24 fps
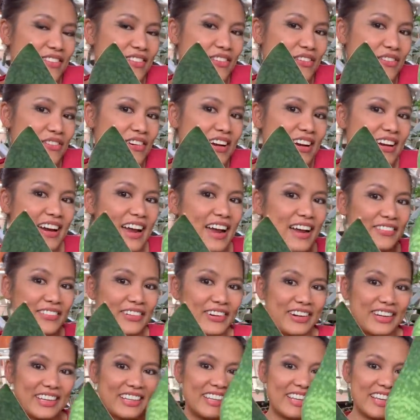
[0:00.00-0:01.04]

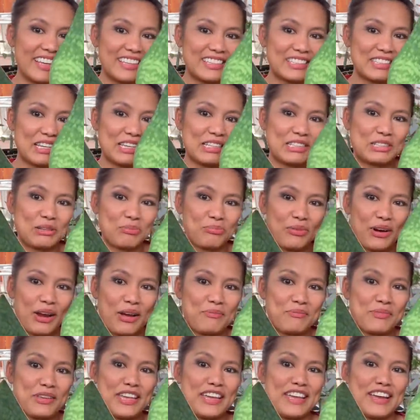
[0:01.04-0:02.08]
wherever it is it's
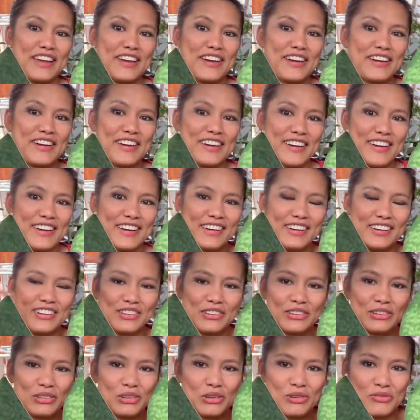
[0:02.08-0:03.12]
from here
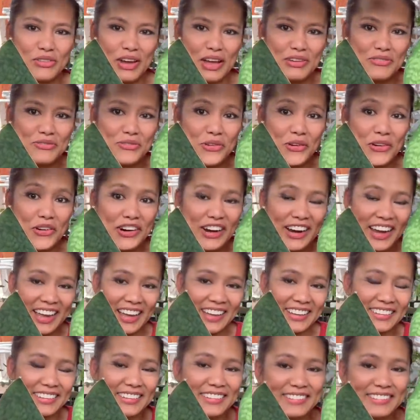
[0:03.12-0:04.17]
to my forehead